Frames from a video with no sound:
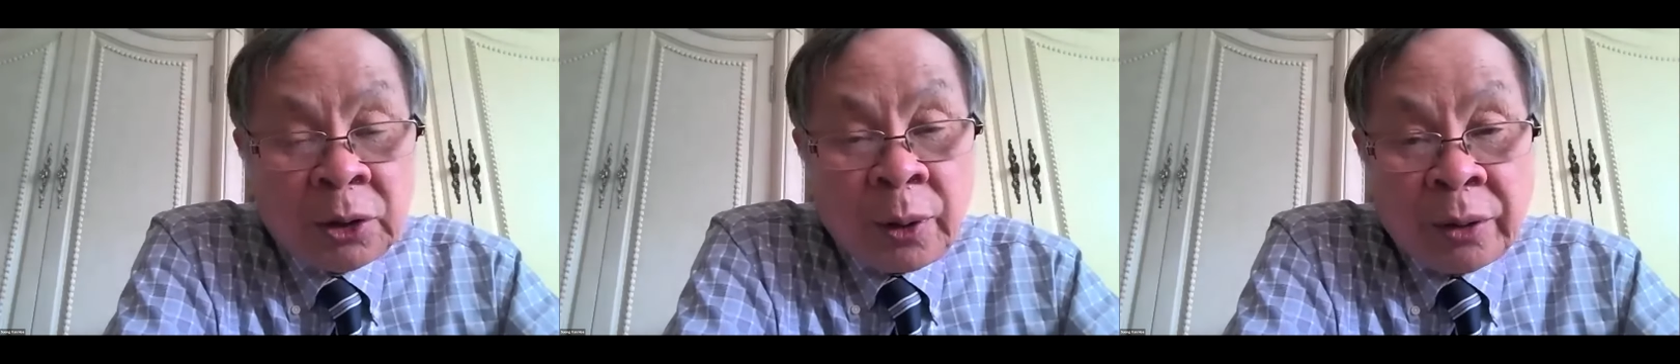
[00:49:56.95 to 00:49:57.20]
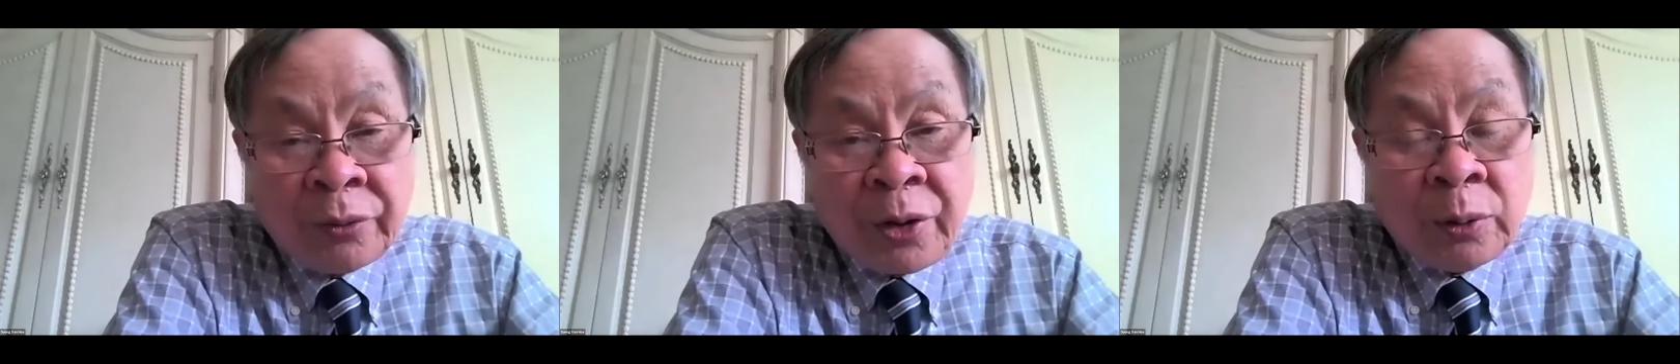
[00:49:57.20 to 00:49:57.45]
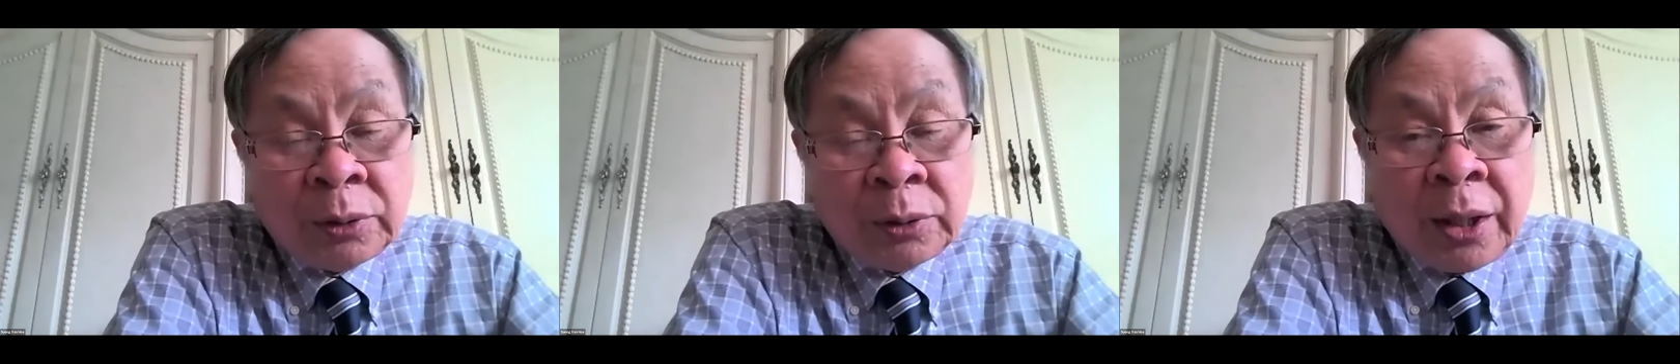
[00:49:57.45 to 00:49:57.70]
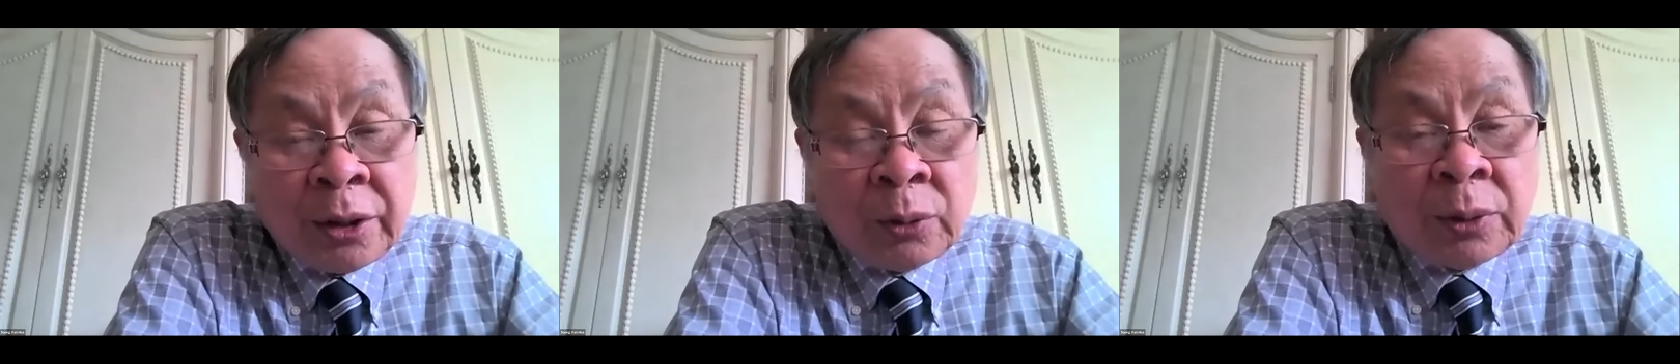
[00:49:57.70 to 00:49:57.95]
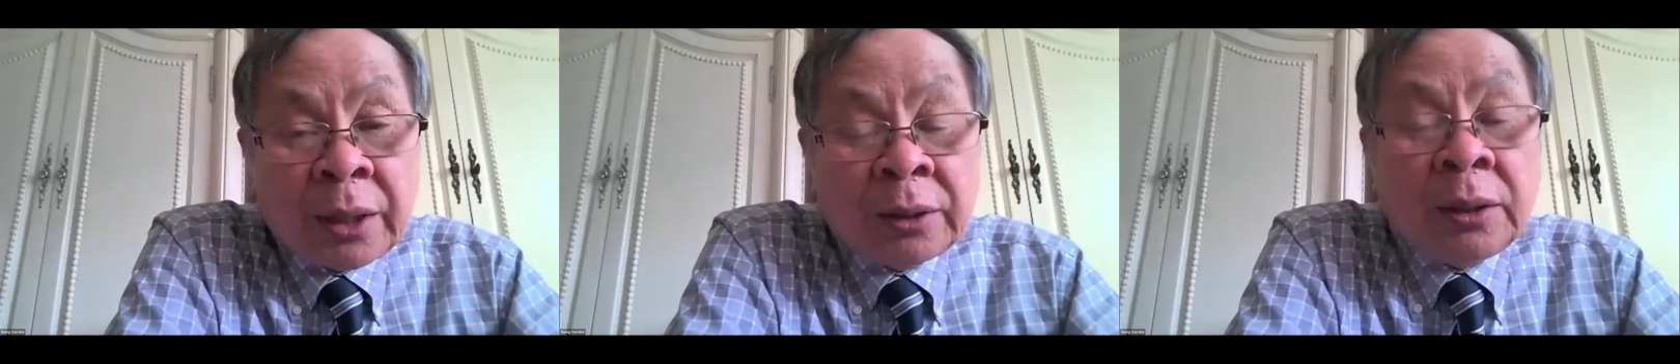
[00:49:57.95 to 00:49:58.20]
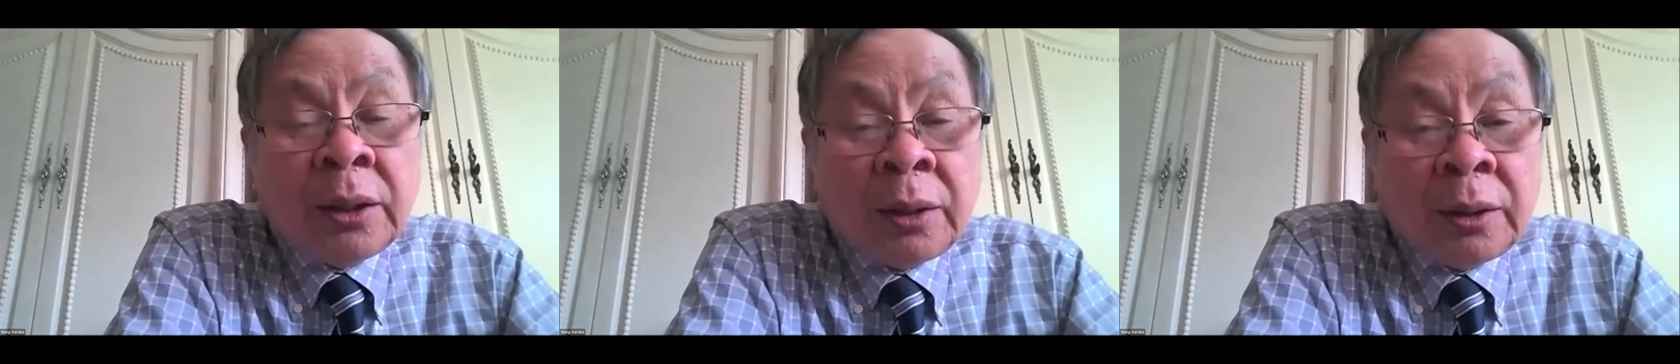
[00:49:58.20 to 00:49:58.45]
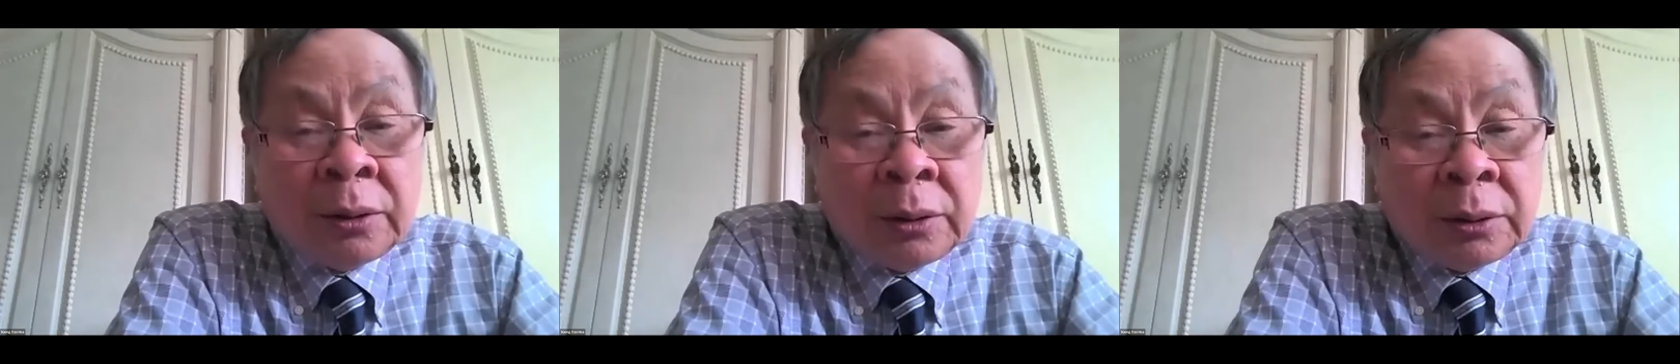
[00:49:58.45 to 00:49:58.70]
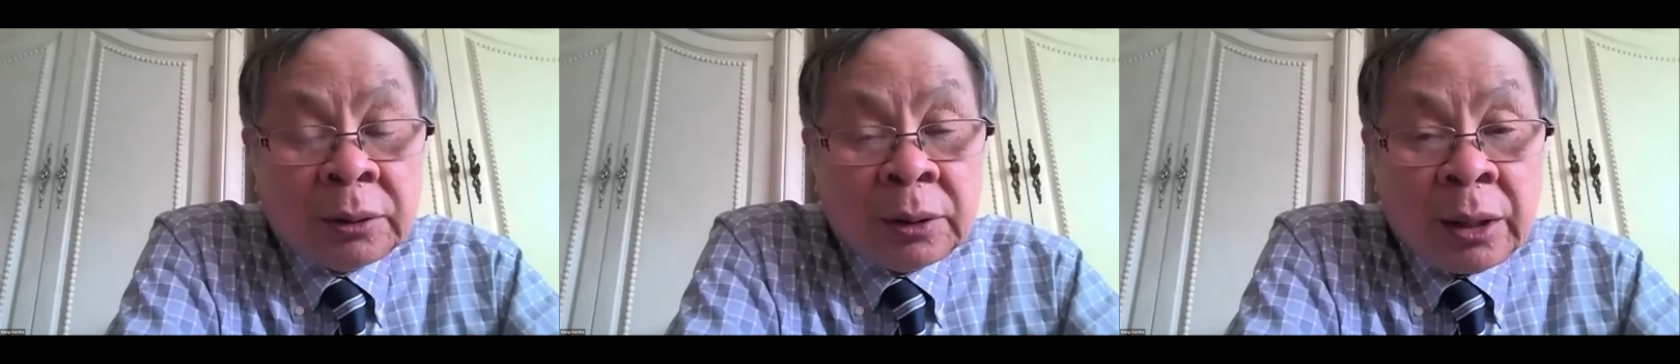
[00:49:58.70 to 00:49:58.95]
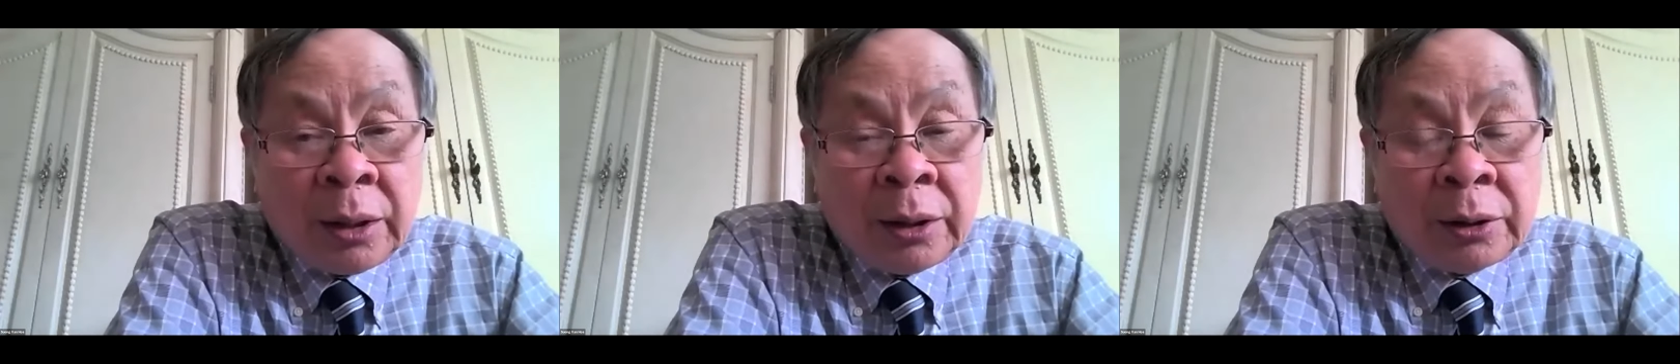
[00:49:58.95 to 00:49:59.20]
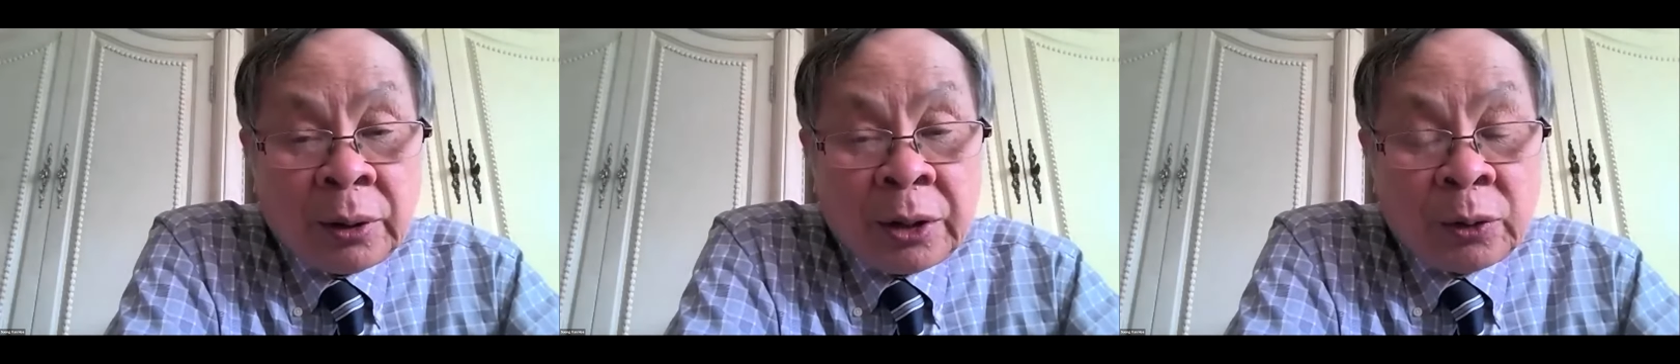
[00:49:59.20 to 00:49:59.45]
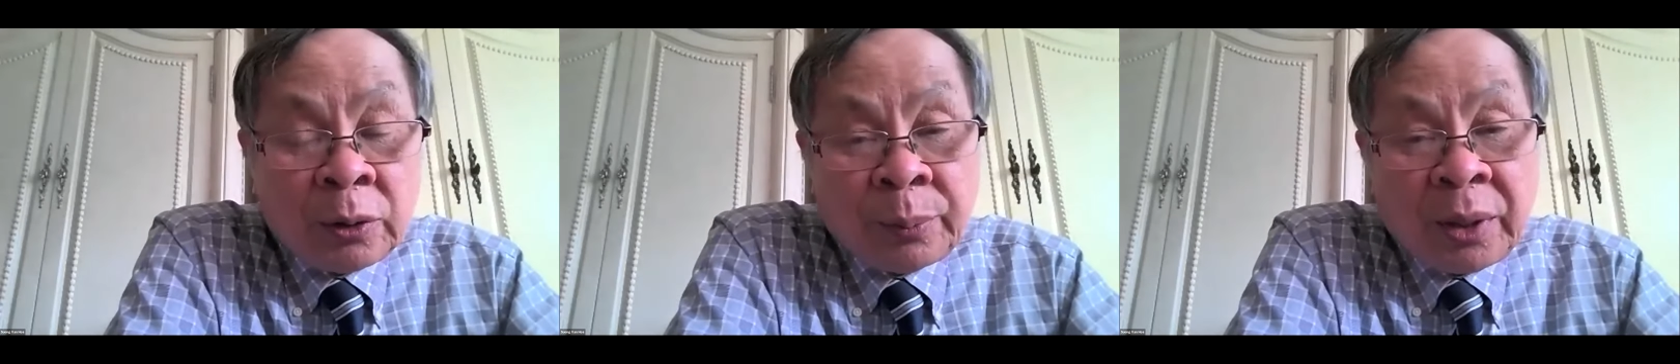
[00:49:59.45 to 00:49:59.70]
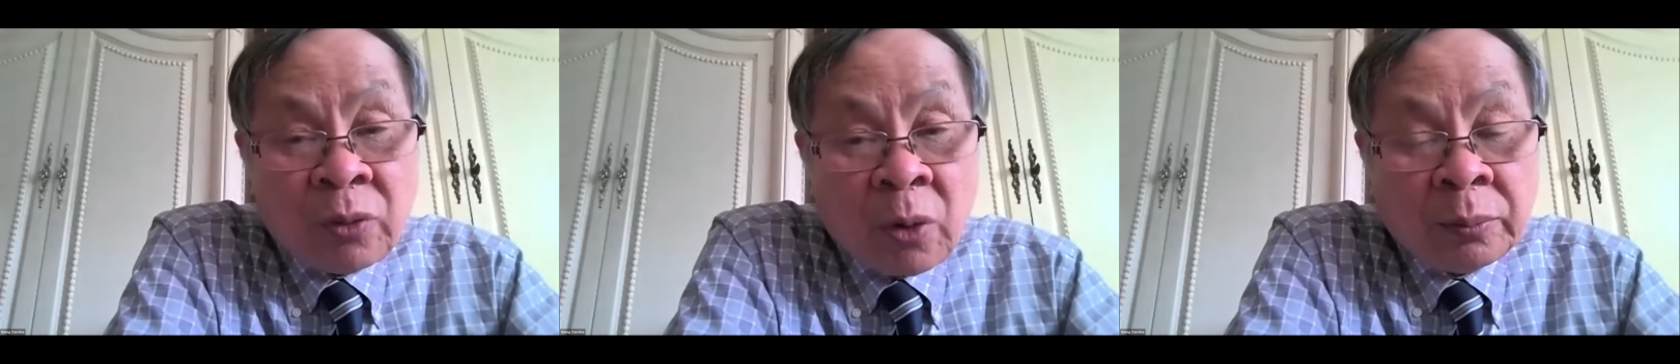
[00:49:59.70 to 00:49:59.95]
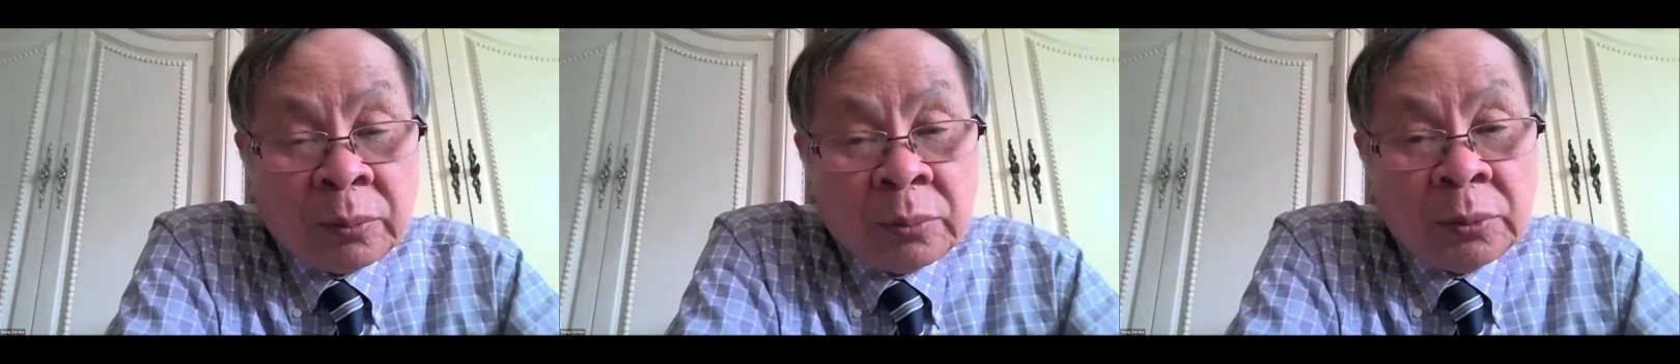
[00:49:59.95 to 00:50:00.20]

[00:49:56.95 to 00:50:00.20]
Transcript: to infuse into that uh, into into the preform.